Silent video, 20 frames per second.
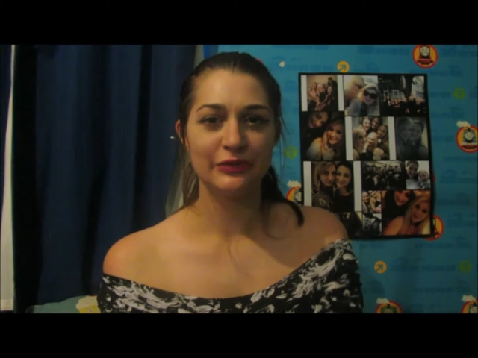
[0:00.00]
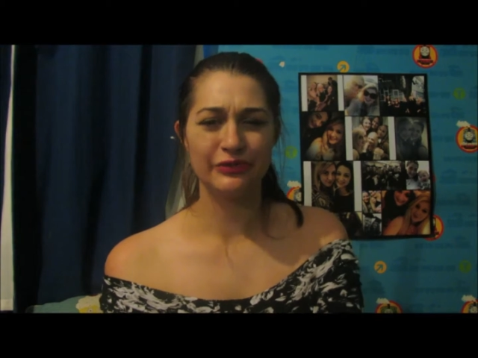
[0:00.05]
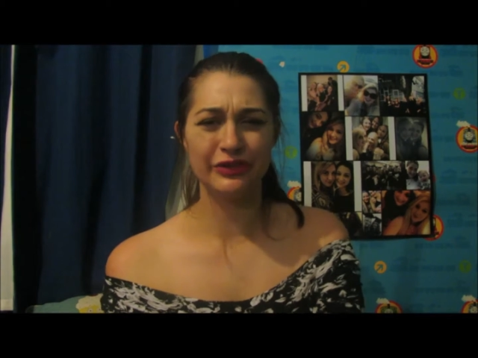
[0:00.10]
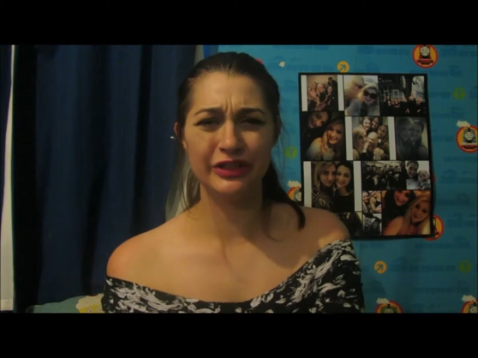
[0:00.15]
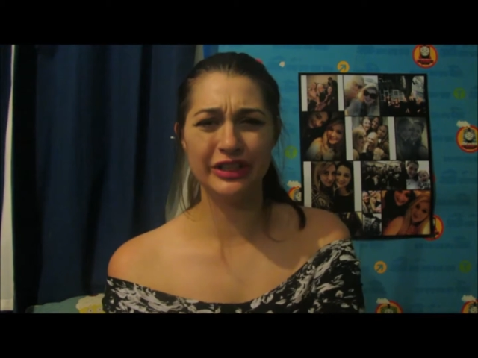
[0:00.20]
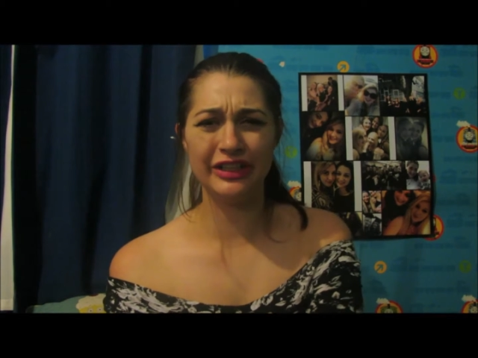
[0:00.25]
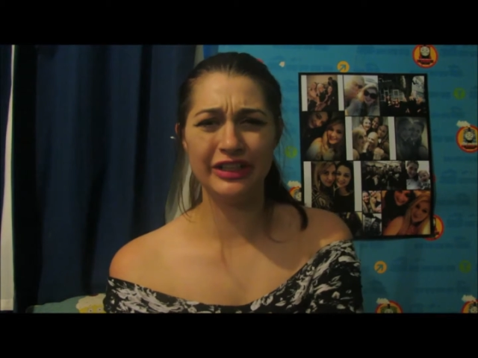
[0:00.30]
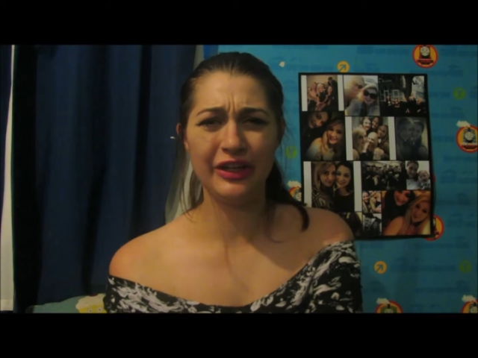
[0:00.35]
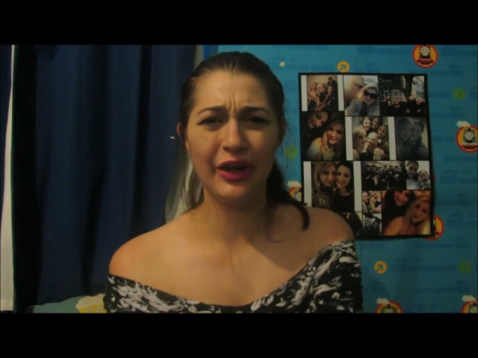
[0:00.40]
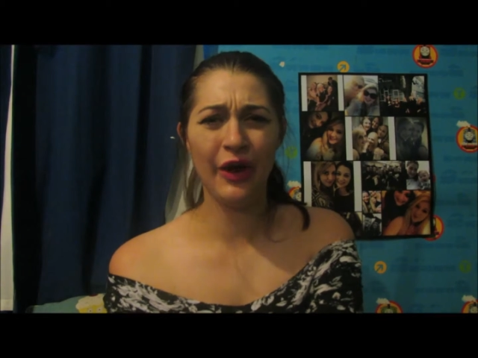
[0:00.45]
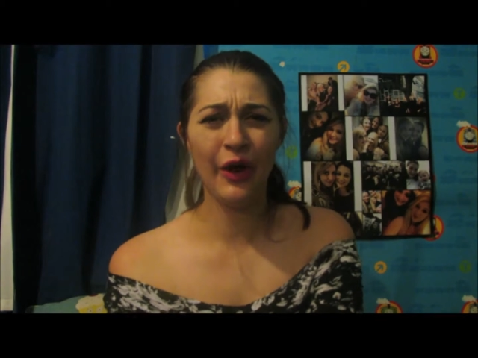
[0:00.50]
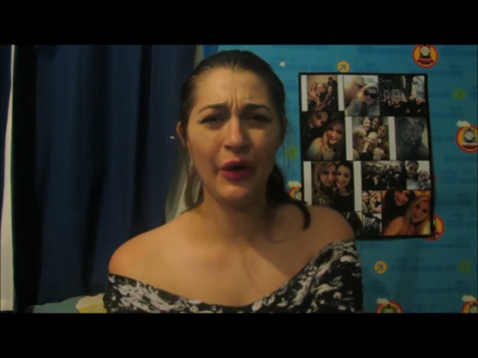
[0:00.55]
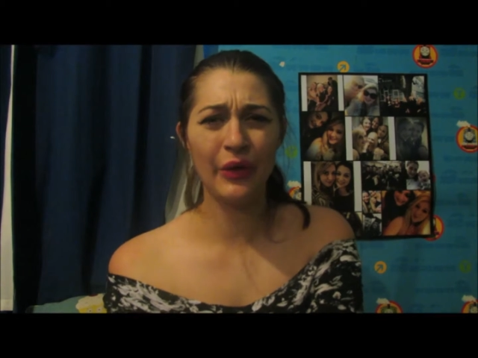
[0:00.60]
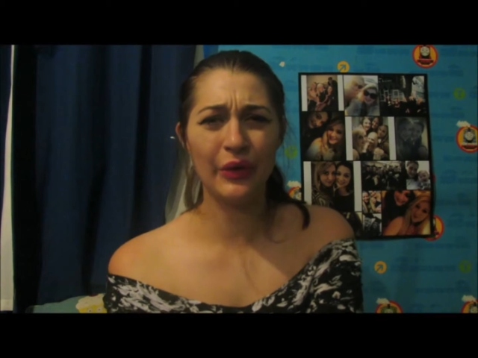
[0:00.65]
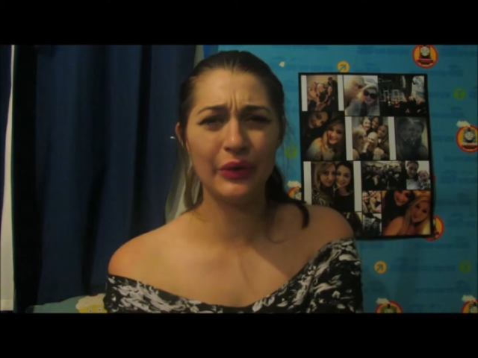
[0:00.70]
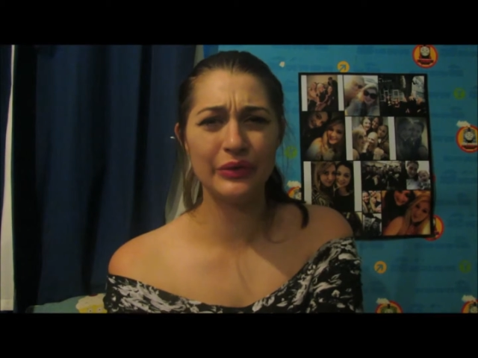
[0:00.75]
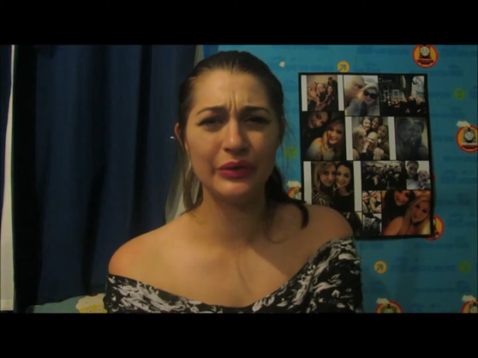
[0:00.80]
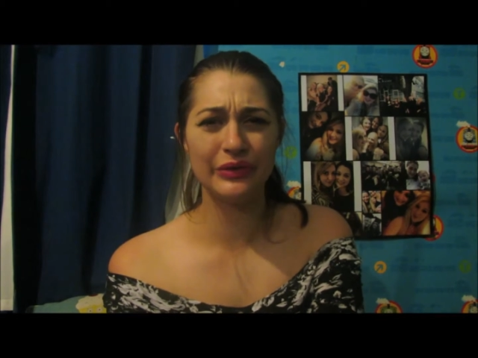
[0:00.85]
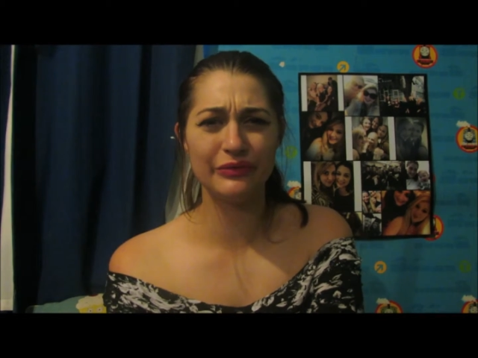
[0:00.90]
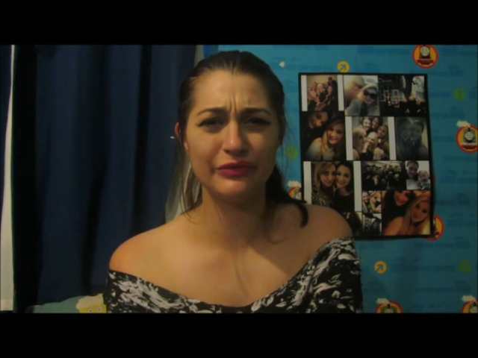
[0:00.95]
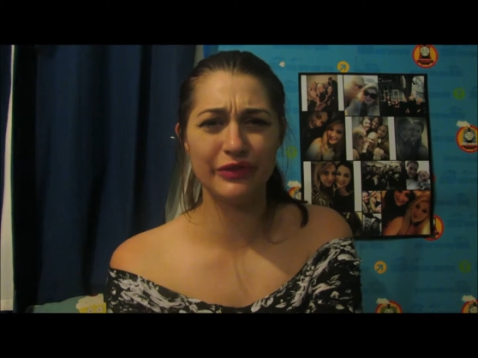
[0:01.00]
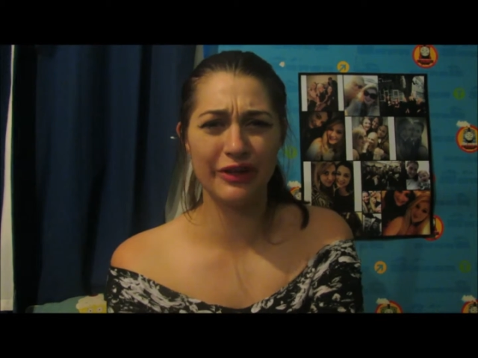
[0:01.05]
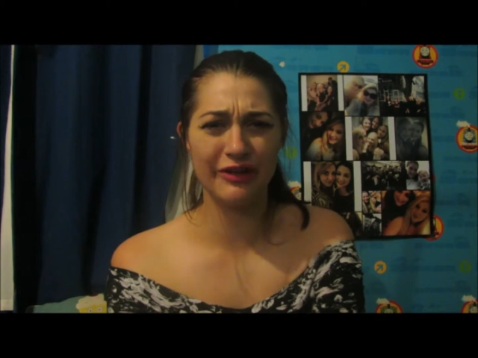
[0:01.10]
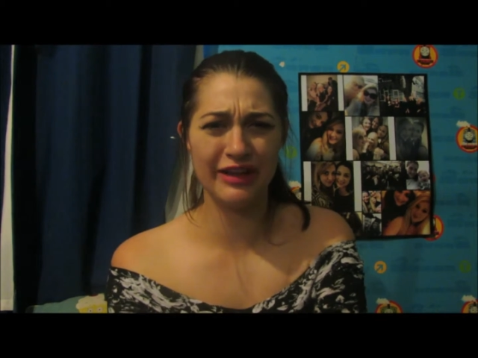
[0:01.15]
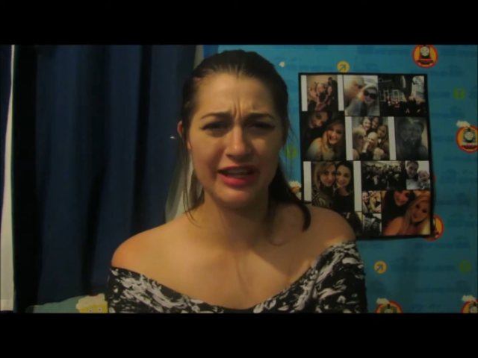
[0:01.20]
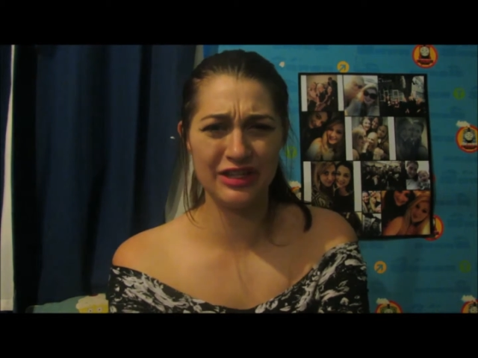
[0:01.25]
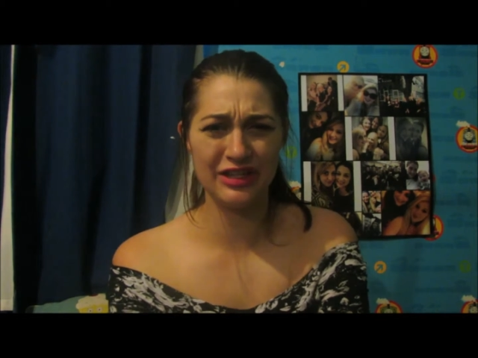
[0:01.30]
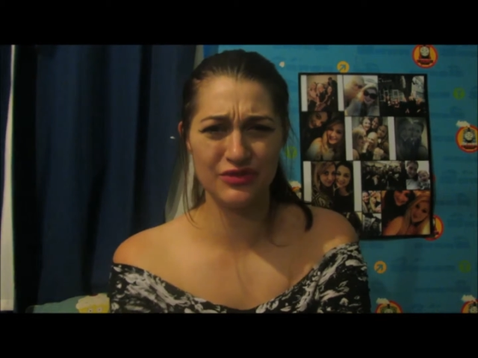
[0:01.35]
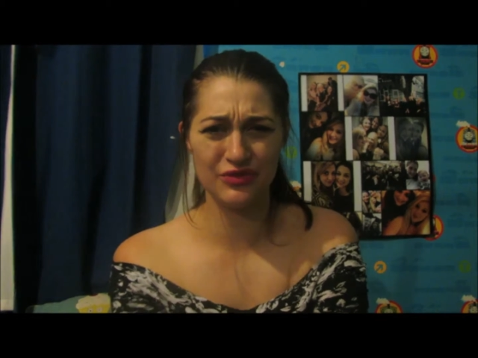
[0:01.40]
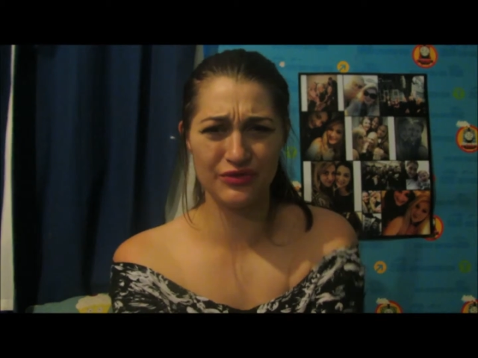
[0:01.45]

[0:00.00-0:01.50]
really cold and really